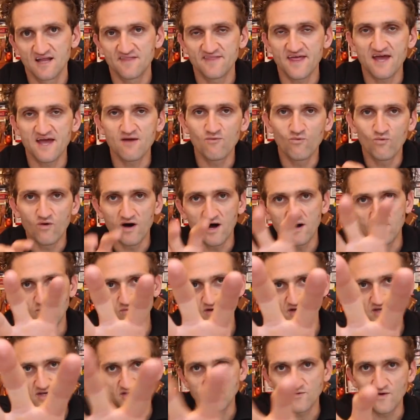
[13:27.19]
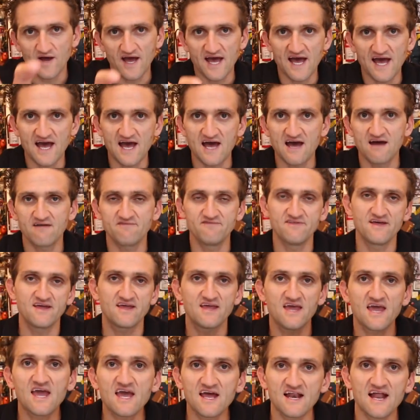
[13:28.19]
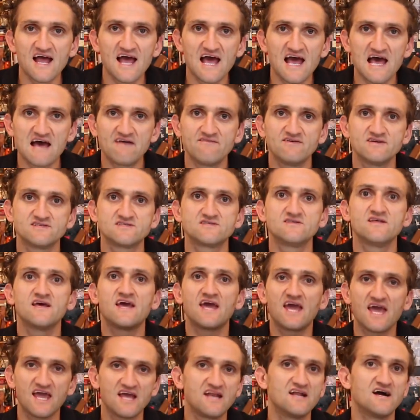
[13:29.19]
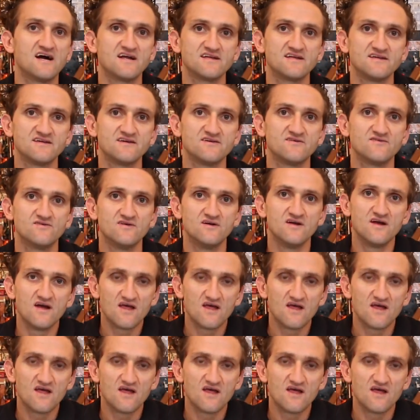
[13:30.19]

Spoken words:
They want what you have, they can't have it, so they hate on you.